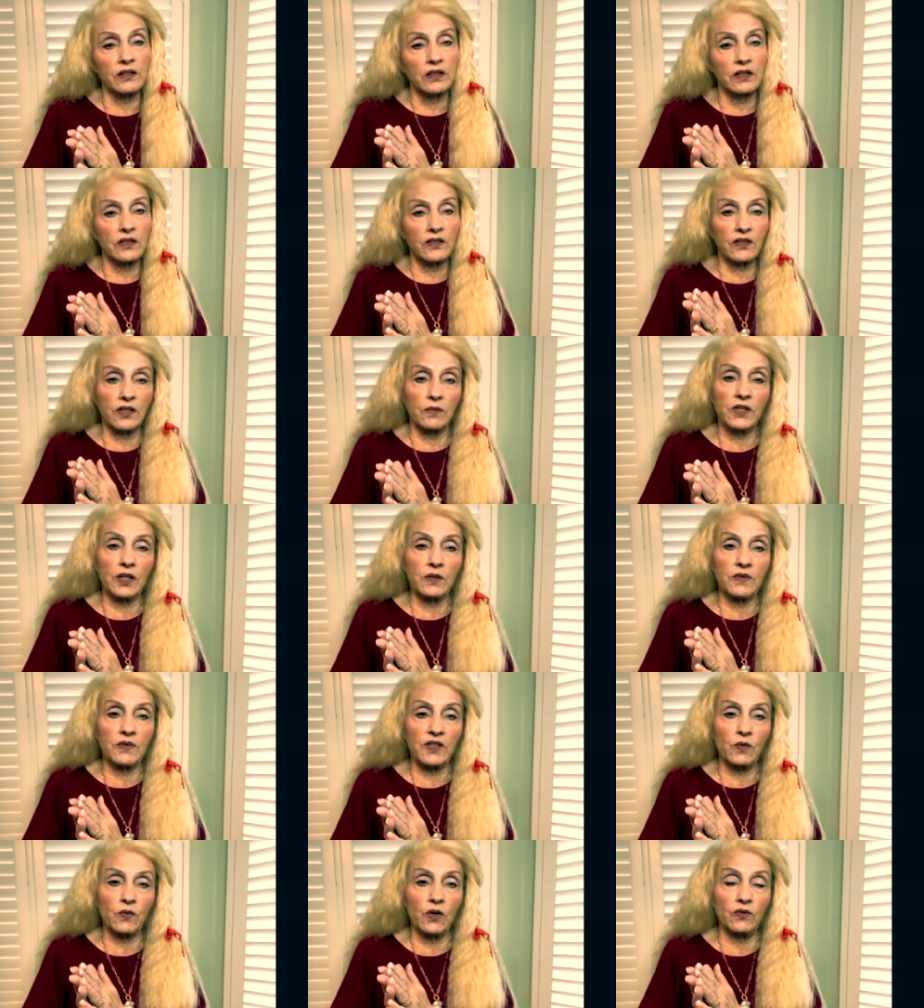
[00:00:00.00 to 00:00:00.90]
because sometimes
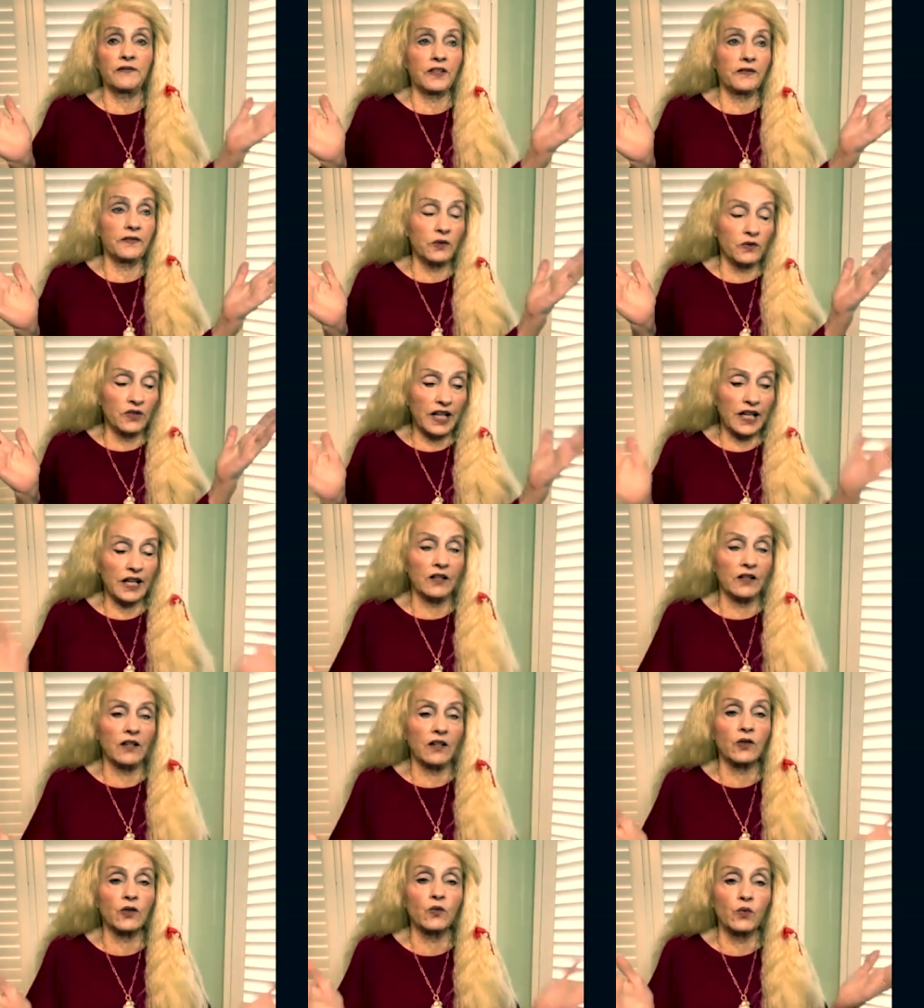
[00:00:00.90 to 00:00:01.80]
they won't if you
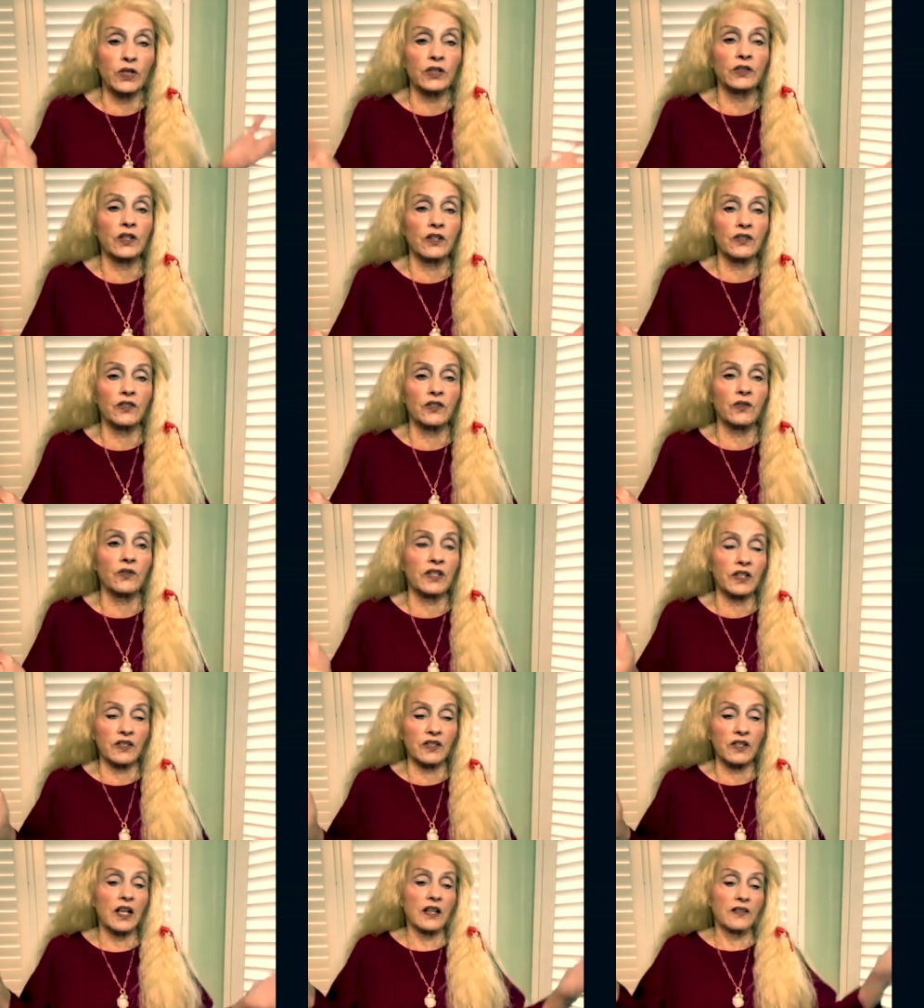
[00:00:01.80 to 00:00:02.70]
cannot or will not do
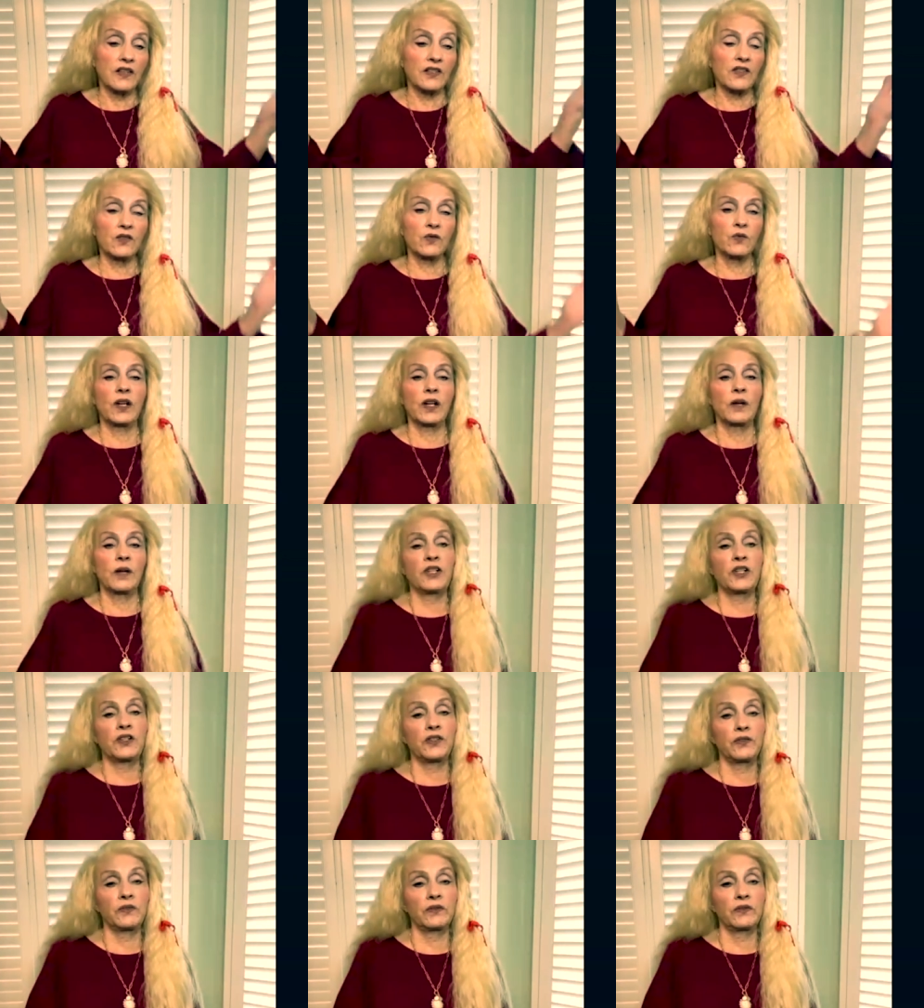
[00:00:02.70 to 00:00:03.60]
this this is what i'm going
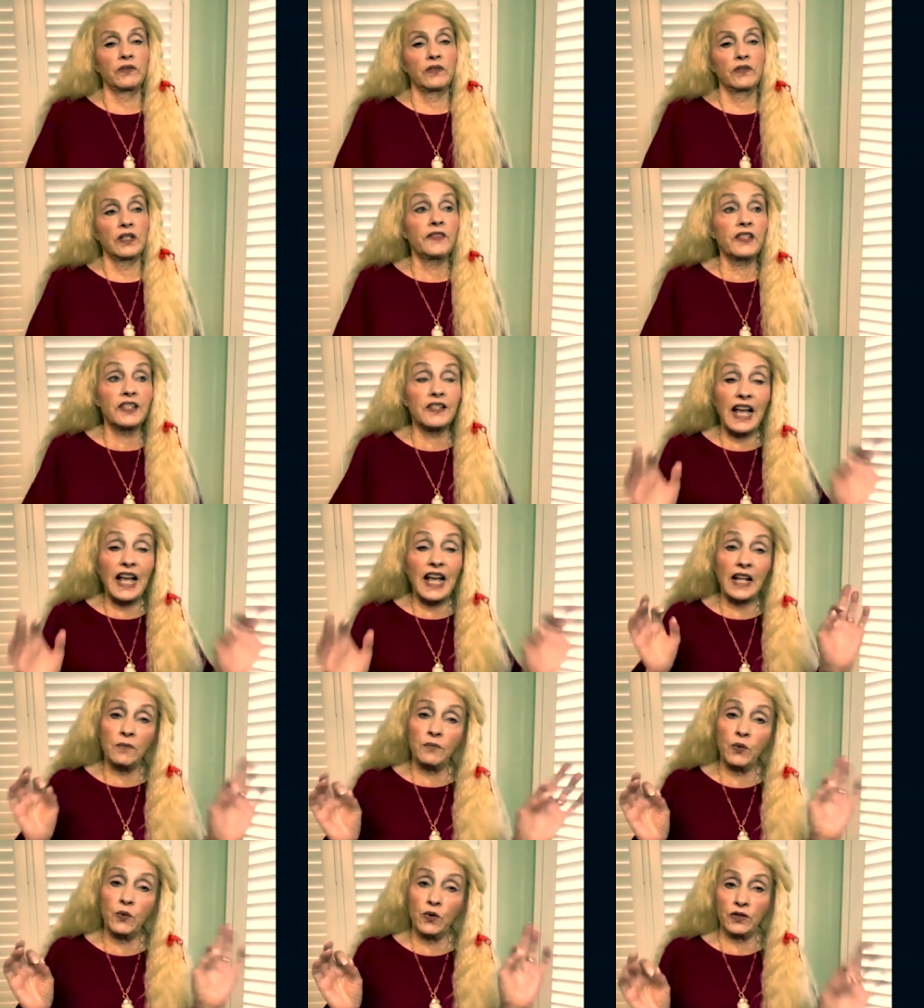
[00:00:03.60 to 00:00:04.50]
to do if it's that
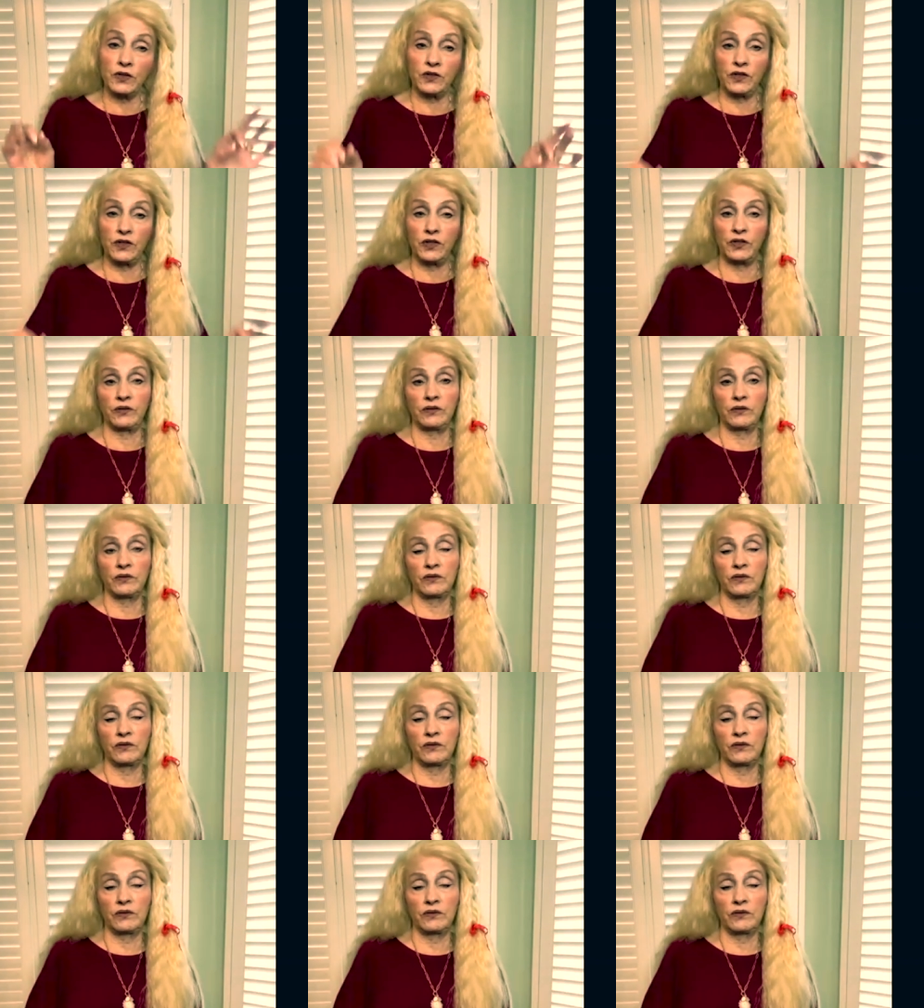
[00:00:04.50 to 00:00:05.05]
important to you.